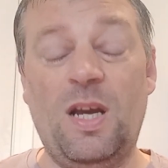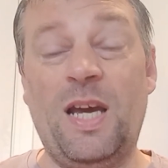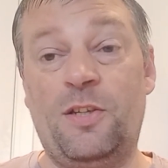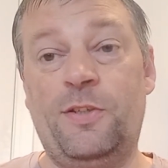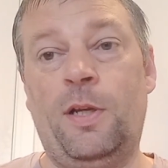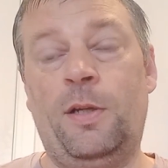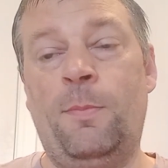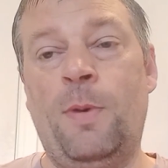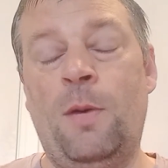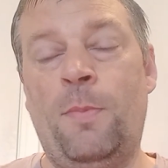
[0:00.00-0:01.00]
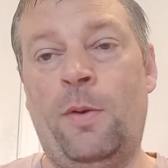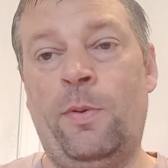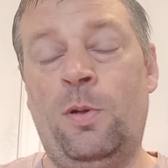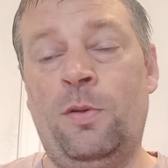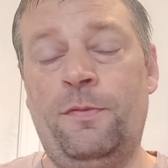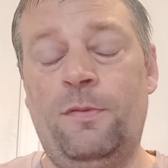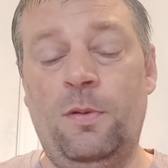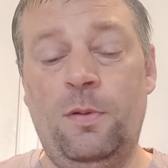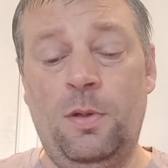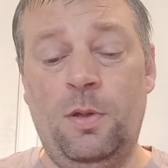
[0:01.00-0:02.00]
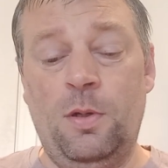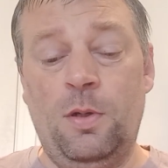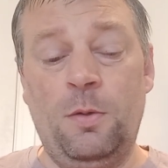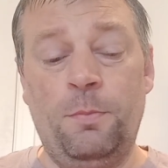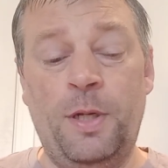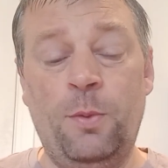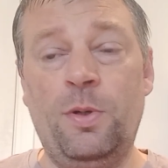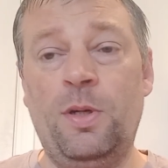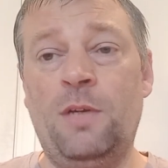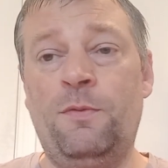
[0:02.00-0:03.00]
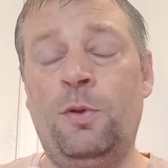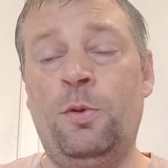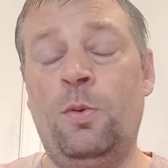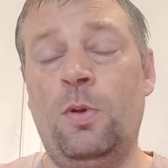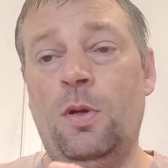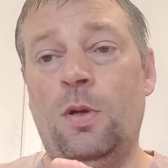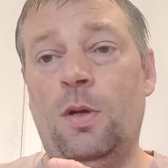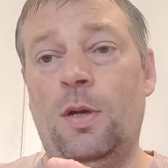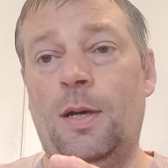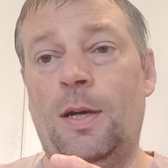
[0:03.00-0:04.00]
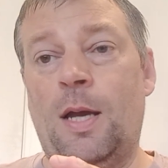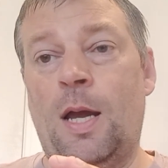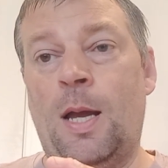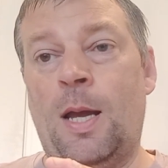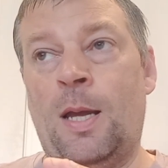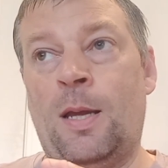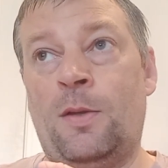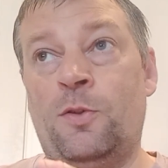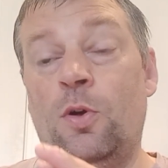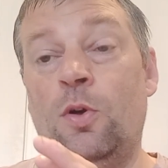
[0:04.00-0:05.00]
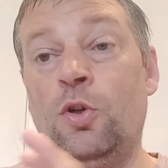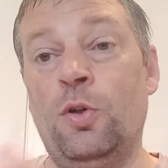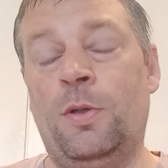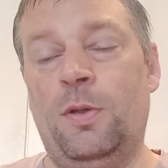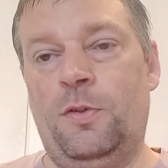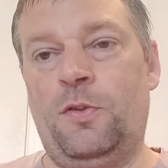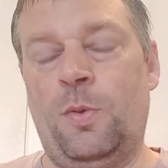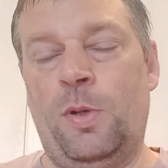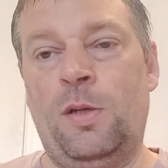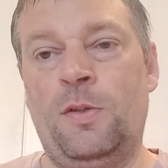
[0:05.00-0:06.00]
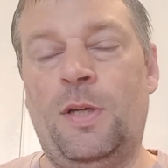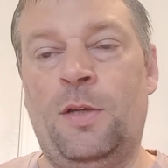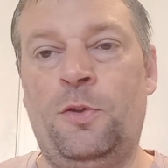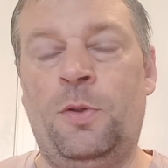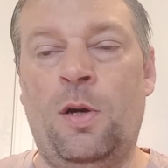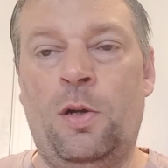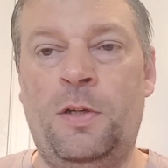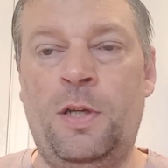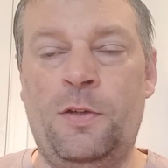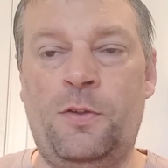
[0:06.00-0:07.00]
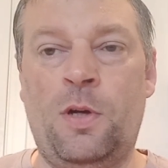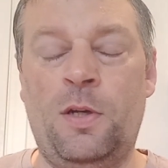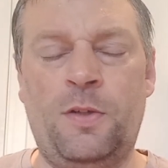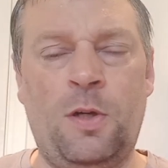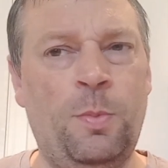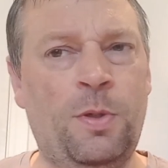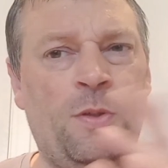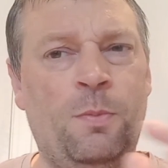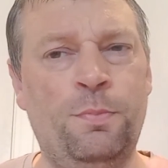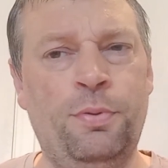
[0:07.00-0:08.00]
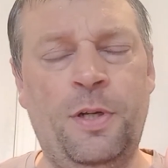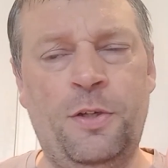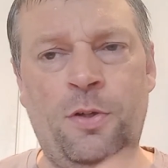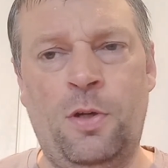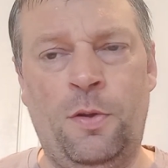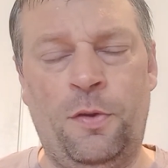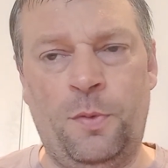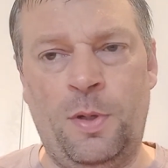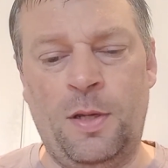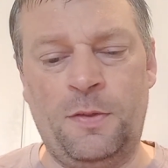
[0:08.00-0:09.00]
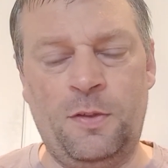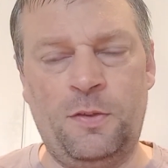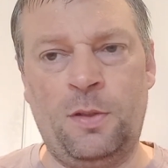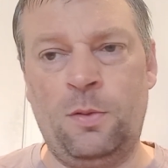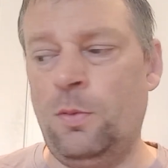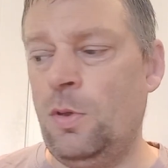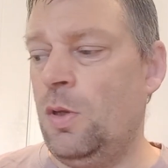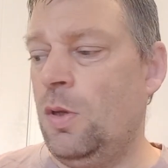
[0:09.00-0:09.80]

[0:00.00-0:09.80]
and a slightly better battery life but it wouldn't give you as good screens as you get on a DSi XL because I'm pretty sure the 3DS XL